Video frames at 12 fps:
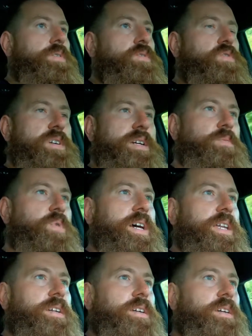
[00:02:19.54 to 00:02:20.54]
dream
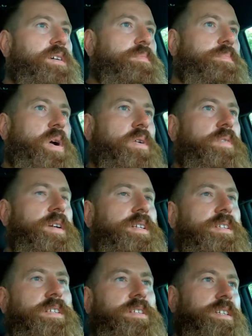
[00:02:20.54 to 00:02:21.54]
weather,
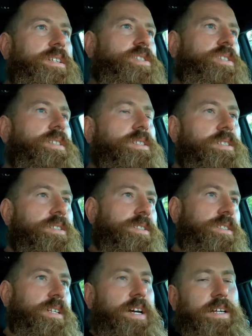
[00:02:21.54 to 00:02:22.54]
perfect
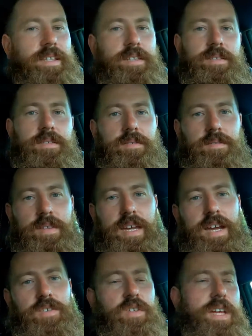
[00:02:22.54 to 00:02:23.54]
conditions like they
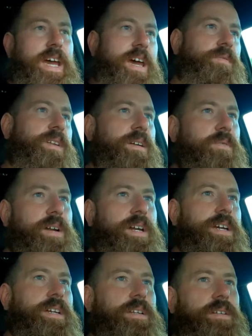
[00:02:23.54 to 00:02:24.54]
actually had when they
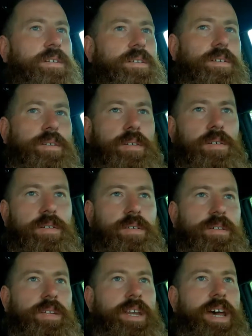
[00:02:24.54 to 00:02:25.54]
ran
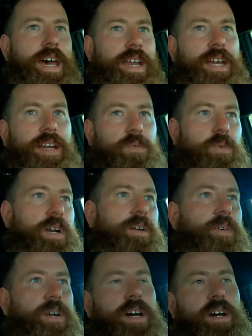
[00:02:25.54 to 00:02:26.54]
the 9.8 or
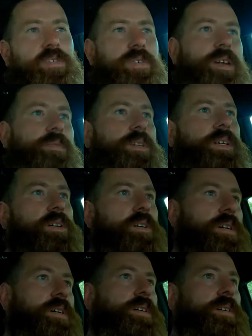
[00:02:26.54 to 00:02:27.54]
whatever Dodge ran with the
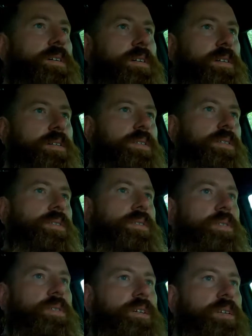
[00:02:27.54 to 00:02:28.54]
car.
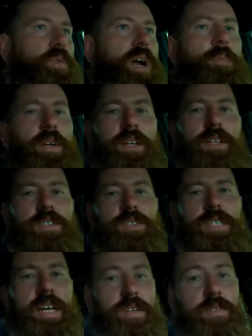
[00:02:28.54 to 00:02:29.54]
In the proper
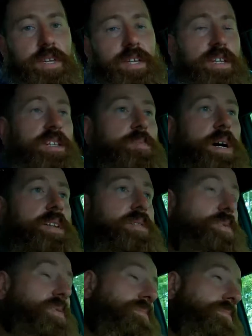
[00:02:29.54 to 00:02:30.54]
conditions, I do think it is
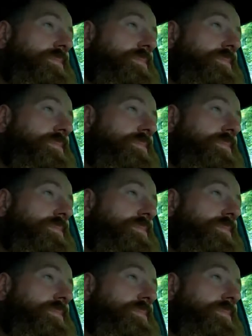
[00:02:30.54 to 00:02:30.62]
possible.